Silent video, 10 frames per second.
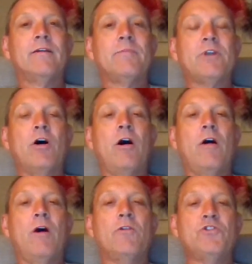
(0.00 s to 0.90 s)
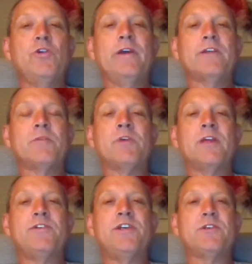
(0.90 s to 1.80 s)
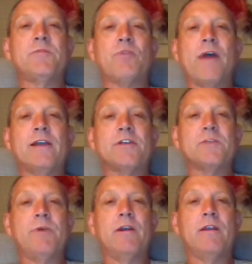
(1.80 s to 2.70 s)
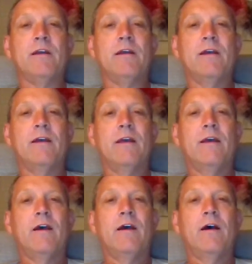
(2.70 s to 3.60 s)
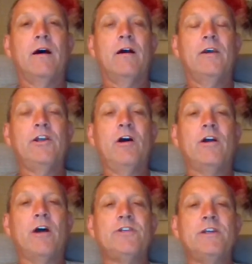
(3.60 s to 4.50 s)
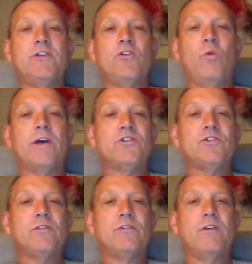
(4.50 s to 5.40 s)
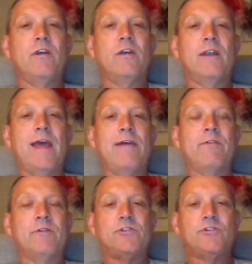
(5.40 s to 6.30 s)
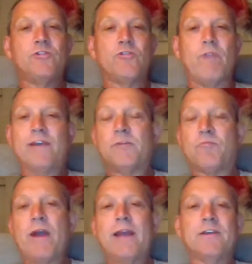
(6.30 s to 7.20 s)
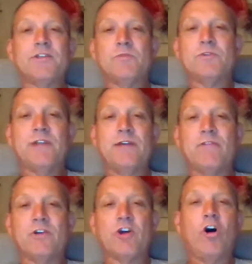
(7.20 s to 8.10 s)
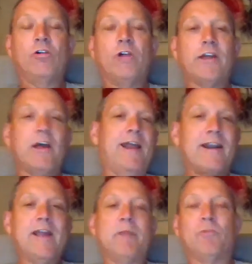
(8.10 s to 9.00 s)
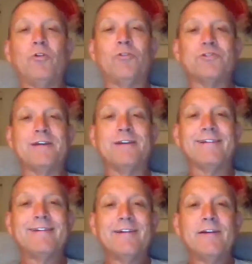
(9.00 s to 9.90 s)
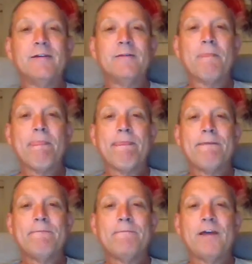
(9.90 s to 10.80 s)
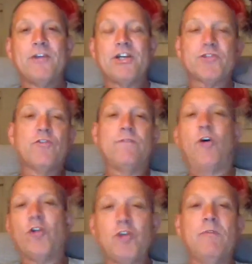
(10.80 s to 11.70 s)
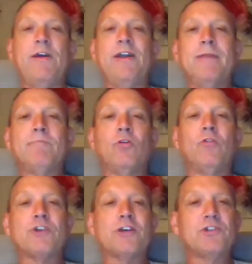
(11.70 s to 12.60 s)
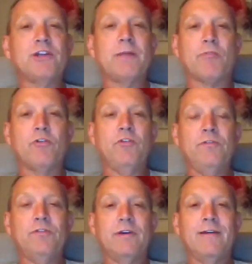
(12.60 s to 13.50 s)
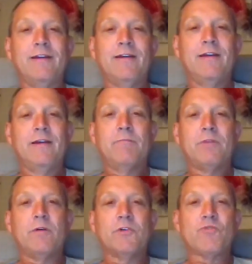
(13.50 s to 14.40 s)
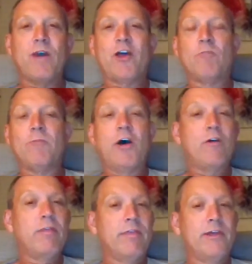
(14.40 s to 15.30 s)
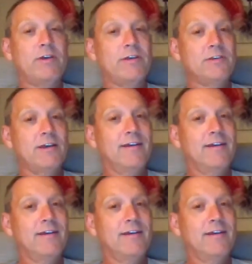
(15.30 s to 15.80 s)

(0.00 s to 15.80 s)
But I was doing some consistent practice, but, I didn't always have a directed practice. There was never a goal. I'd go down and hit balls. And just through volume of hitting balls, I still improved, but I was running on my own theories